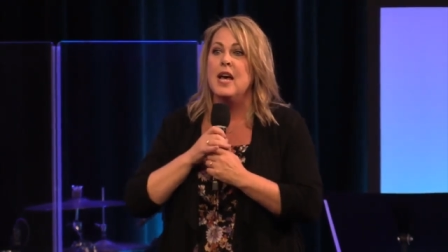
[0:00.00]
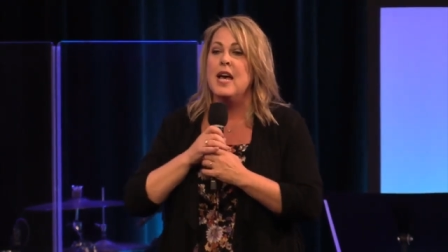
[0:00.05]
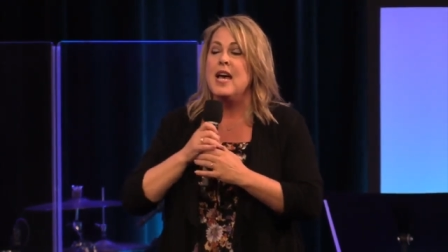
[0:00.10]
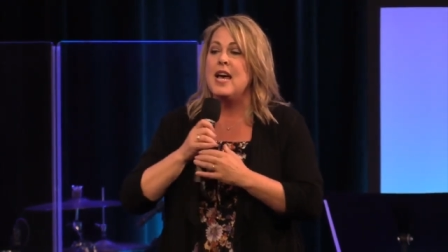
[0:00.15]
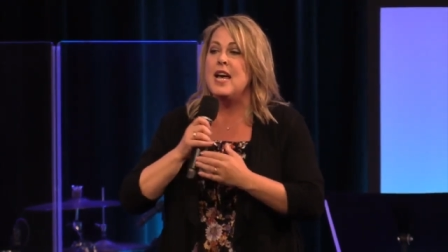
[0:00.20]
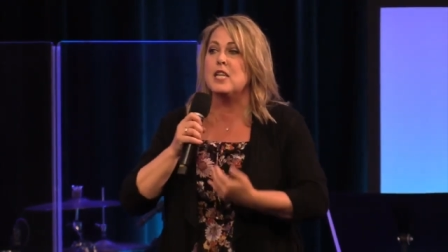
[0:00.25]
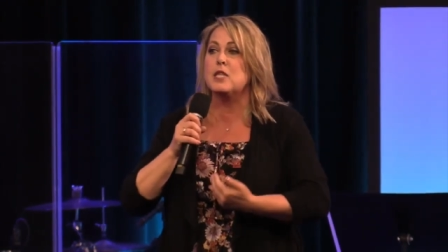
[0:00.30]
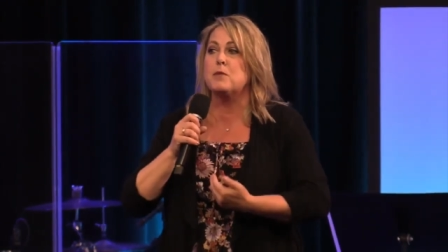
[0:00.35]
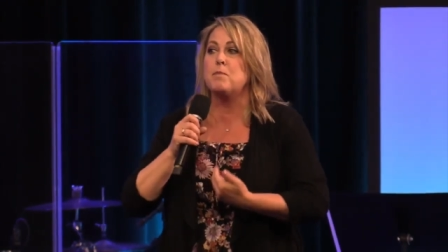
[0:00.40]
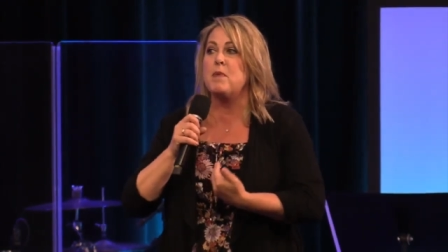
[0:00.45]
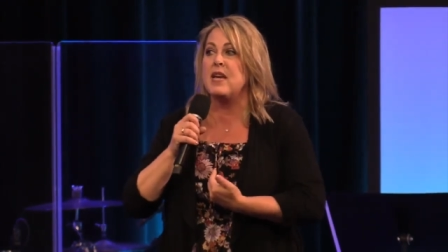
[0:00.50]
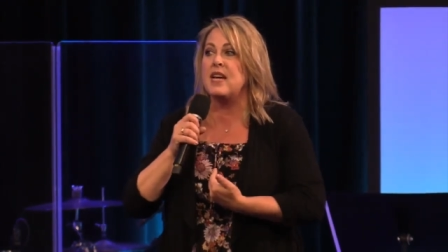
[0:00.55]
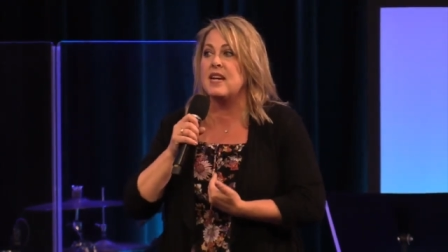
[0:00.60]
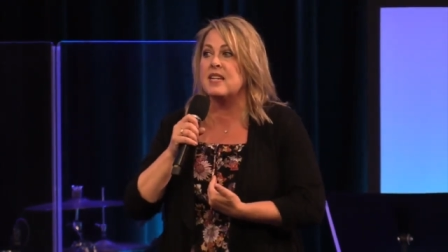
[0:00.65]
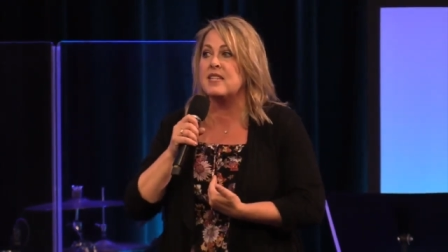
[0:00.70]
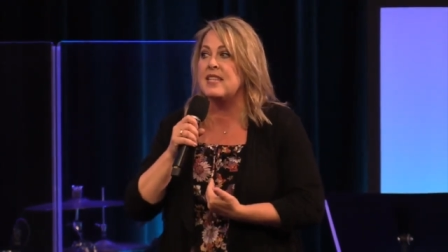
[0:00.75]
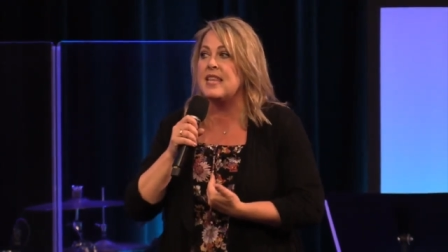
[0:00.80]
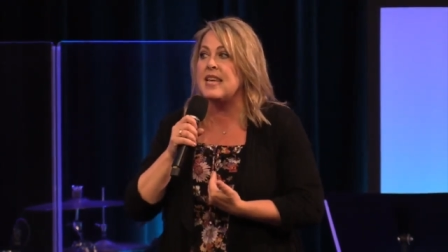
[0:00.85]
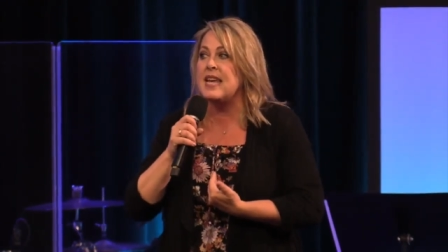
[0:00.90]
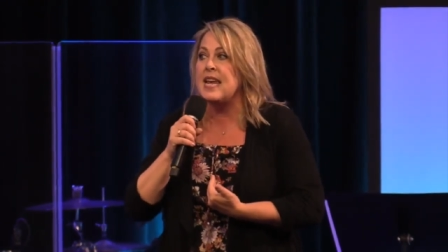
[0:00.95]
It's because
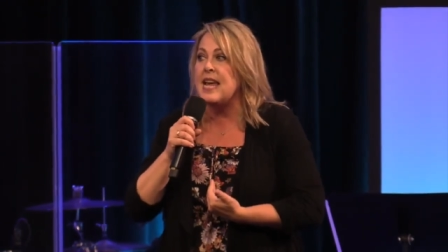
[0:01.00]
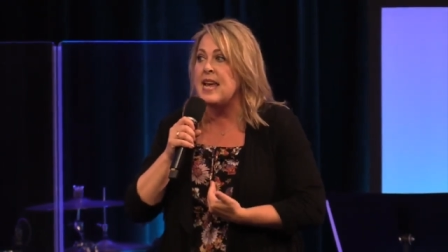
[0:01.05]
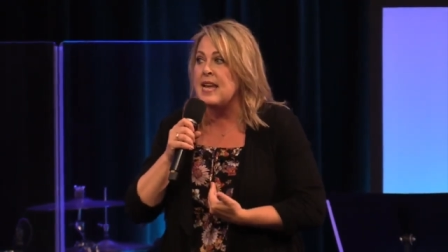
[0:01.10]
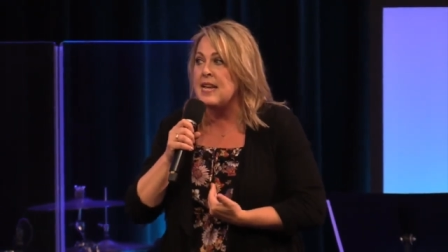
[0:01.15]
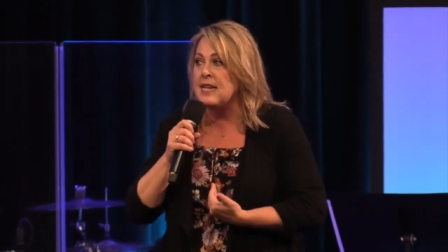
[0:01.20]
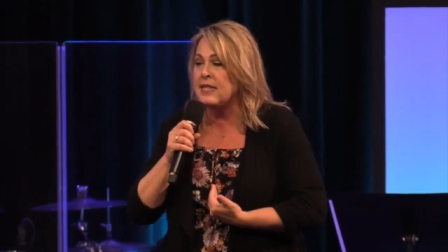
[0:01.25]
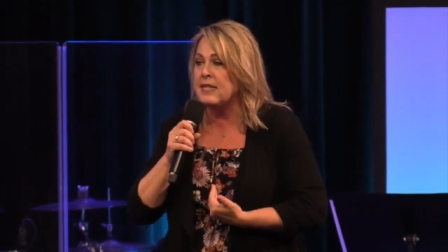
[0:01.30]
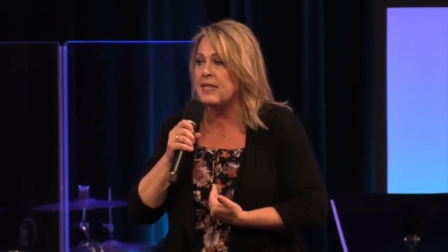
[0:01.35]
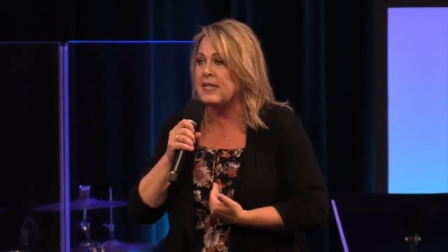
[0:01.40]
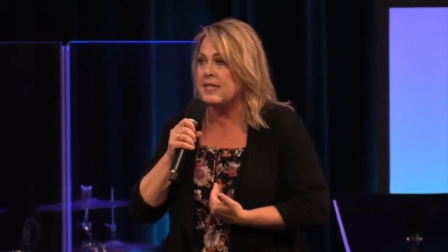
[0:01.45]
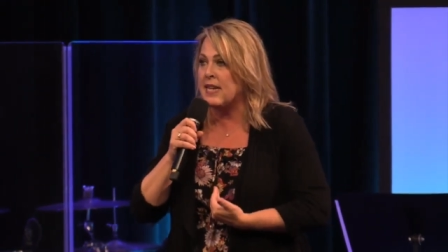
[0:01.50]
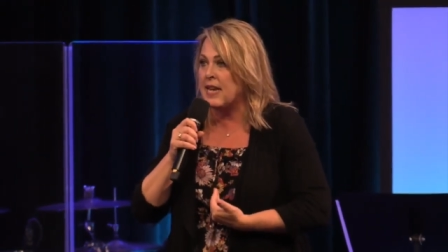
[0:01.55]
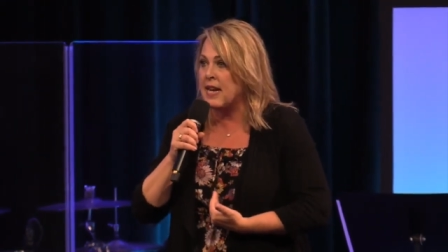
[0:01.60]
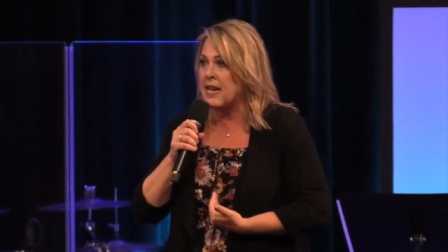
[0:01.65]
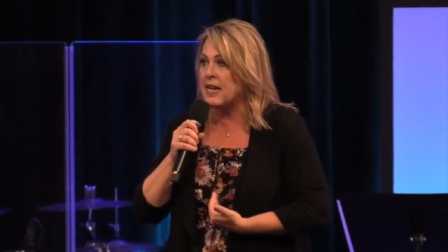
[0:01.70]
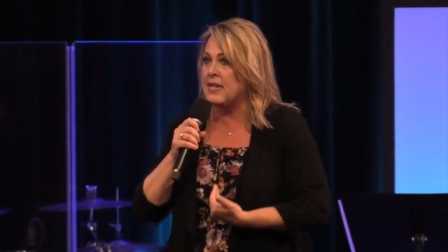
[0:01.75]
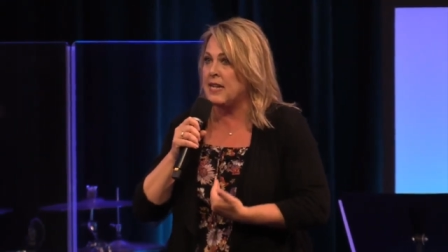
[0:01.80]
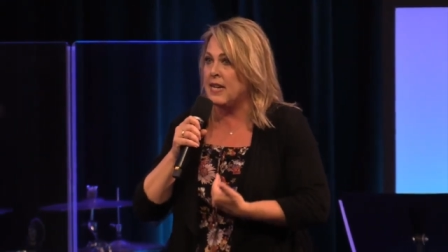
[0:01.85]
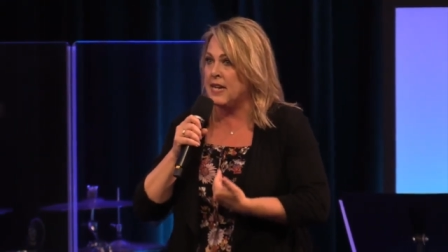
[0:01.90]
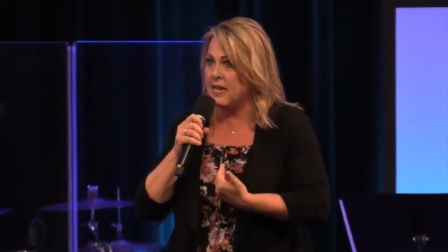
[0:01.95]
the
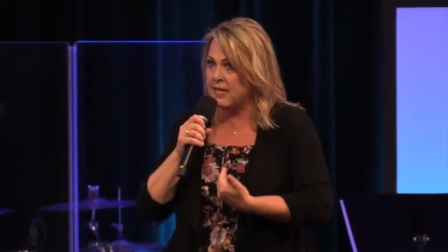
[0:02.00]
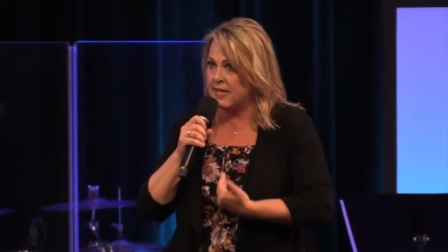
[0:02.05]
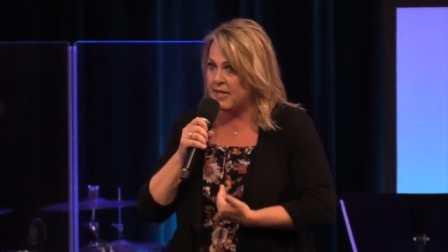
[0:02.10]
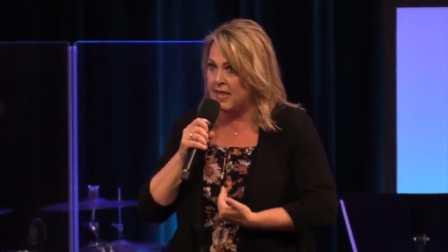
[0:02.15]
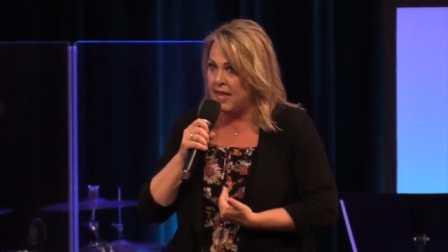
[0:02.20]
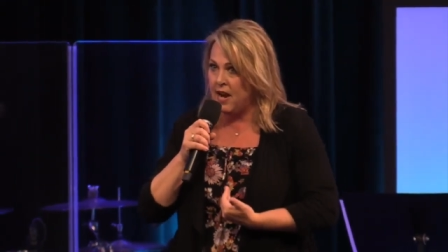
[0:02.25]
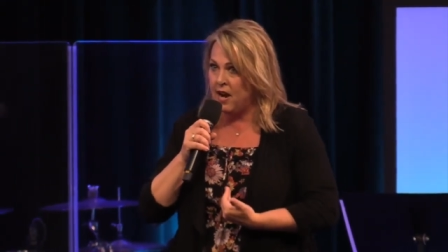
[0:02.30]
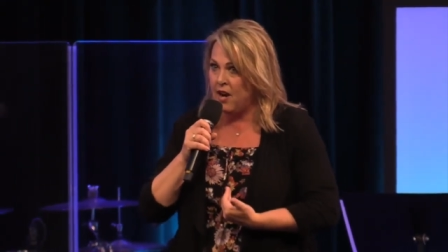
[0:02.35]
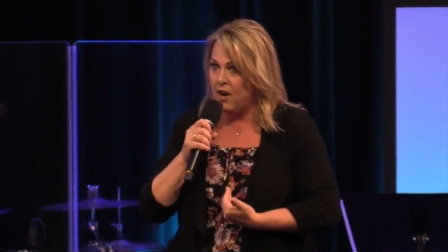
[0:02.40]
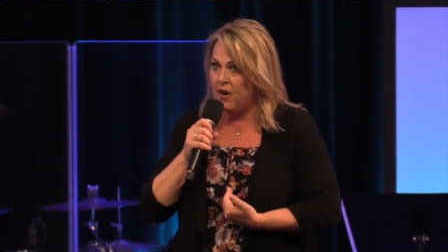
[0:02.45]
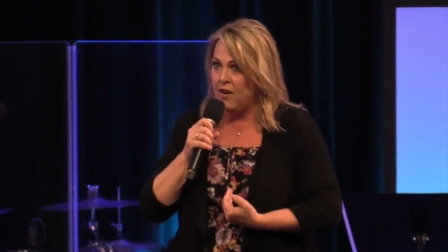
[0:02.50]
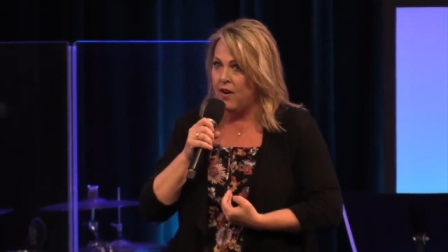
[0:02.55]
instinct is there.